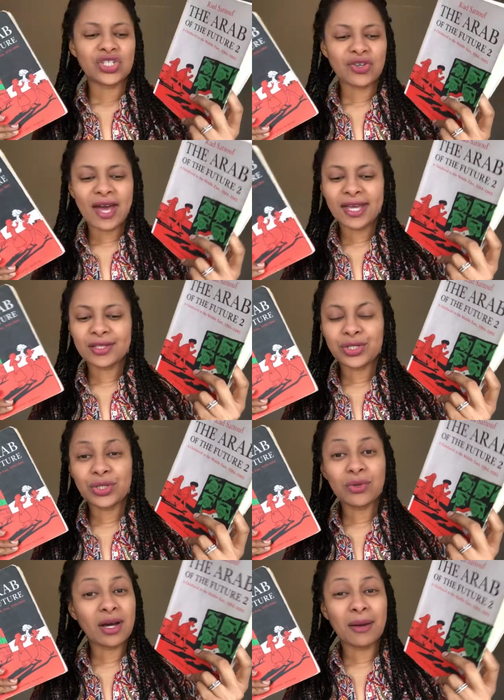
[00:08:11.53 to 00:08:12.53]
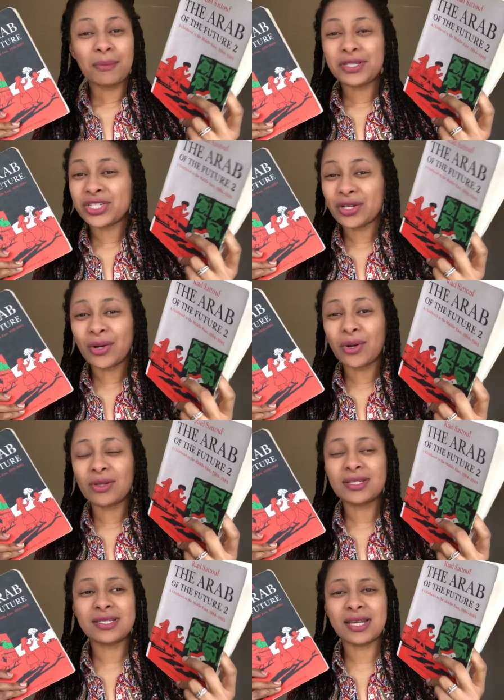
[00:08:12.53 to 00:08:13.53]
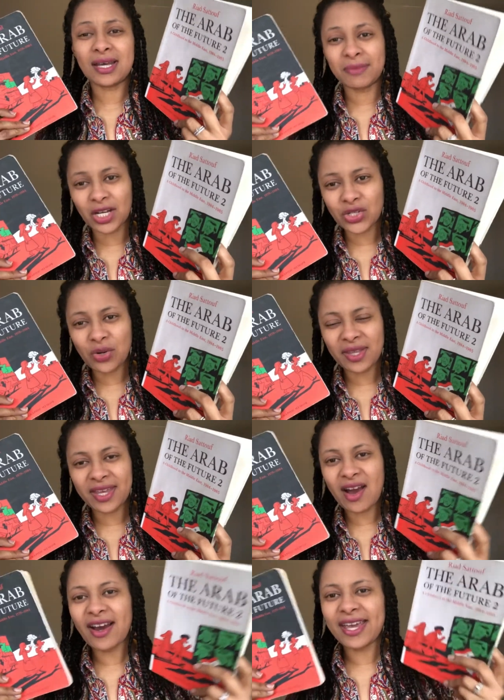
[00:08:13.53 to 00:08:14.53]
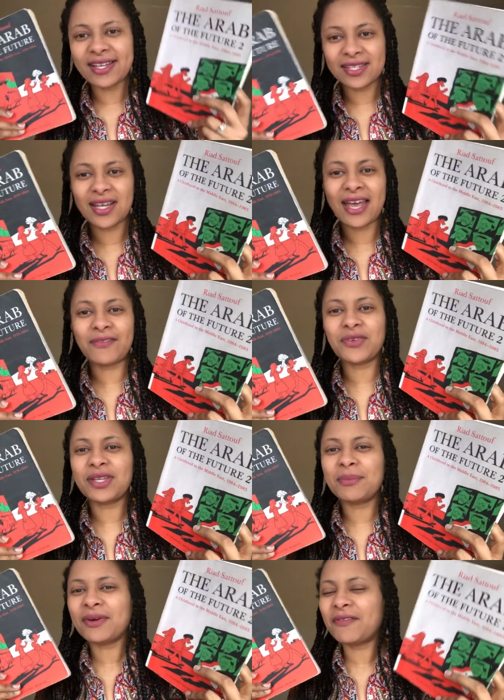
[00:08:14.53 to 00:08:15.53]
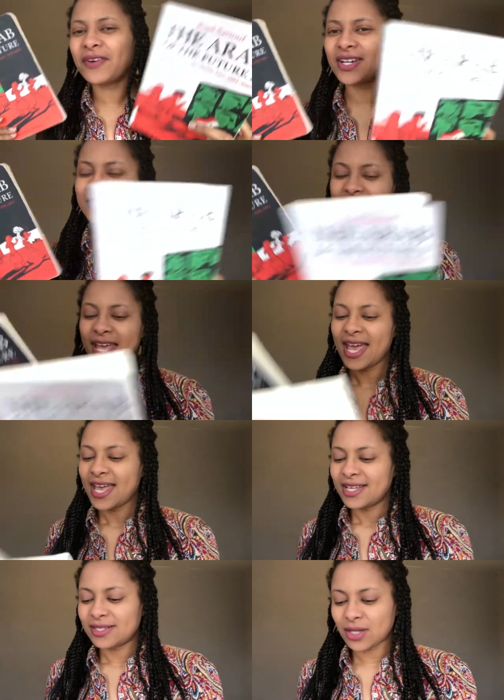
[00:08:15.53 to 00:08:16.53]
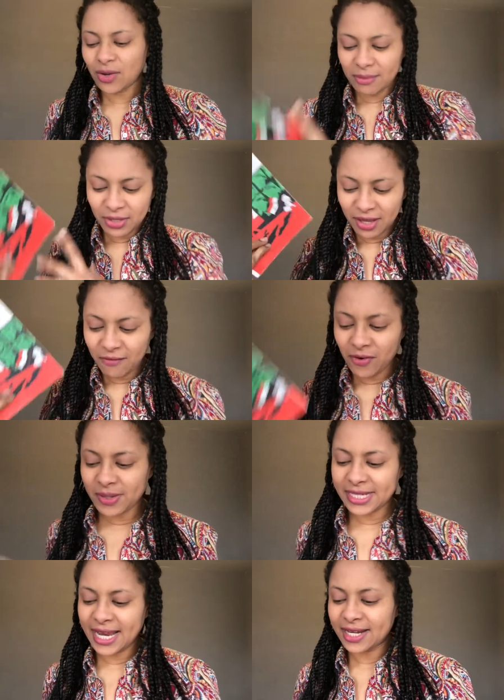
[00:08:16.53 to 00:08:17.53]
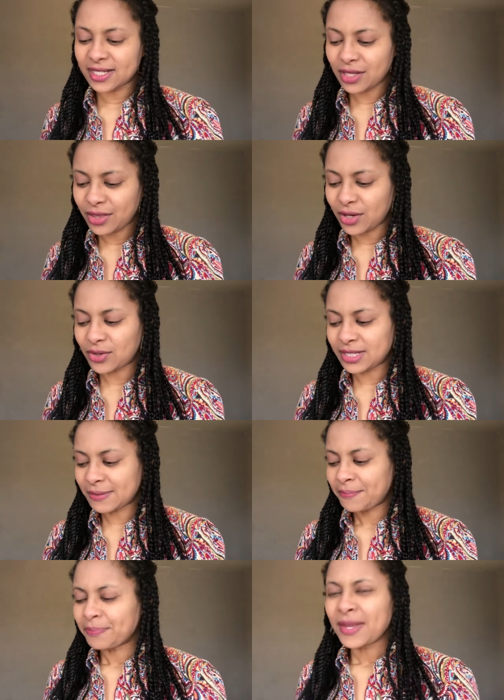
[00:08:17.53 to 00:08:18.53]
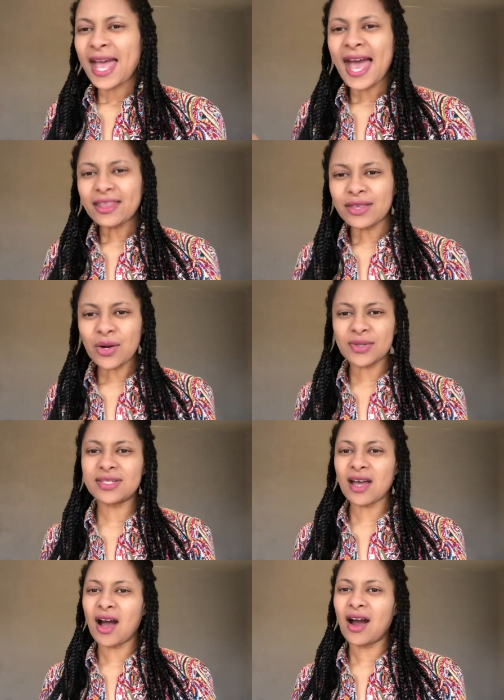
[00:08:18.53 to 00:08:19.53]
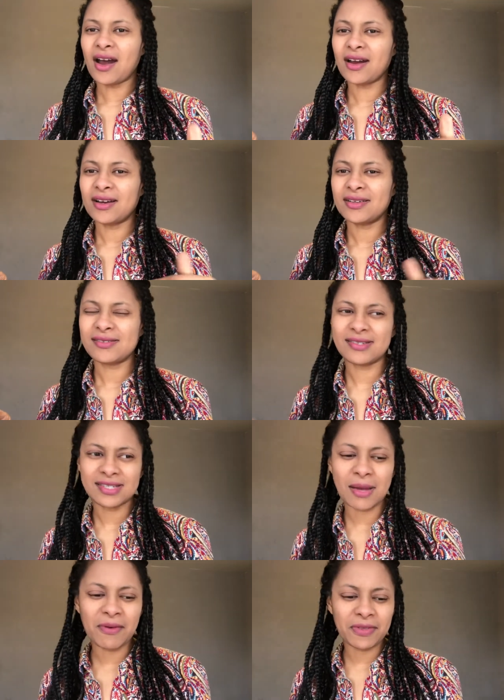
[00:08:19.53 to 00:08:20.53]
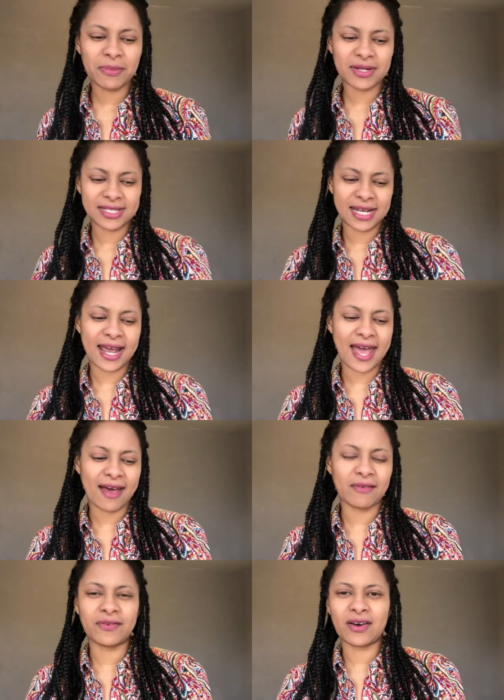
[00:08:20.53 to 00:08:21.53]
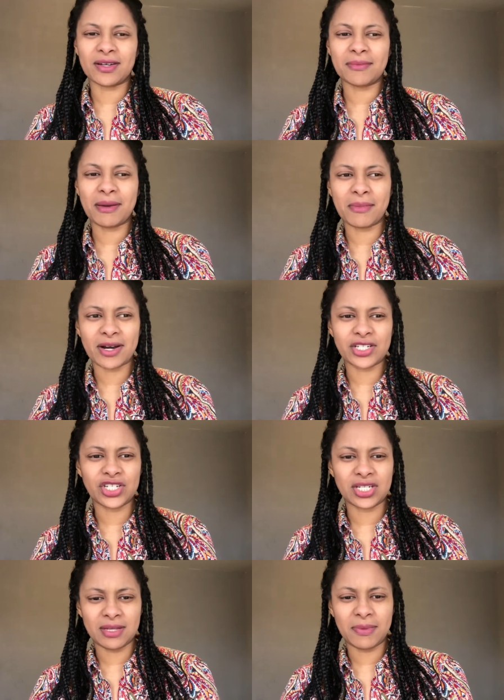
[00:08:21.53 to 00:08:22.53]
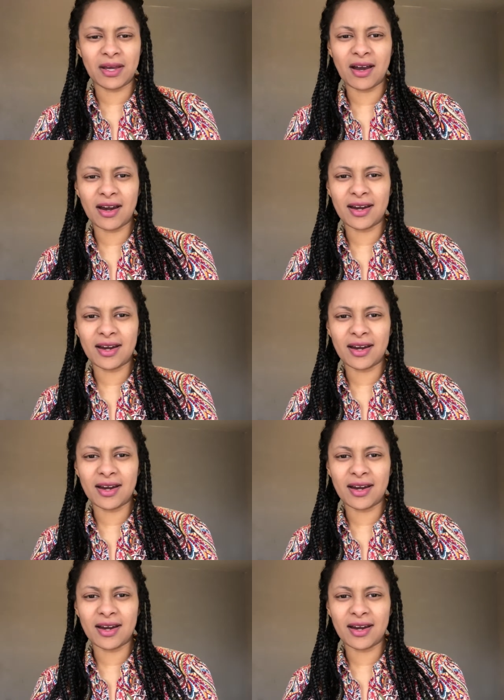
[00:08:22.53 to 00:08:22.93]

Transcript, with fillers: trying to accomplish their goals. I'm not sure what they are yet. I have to read the book first. So I'm looking forward to getting to those. And those are some of the books that I have on my March TBR.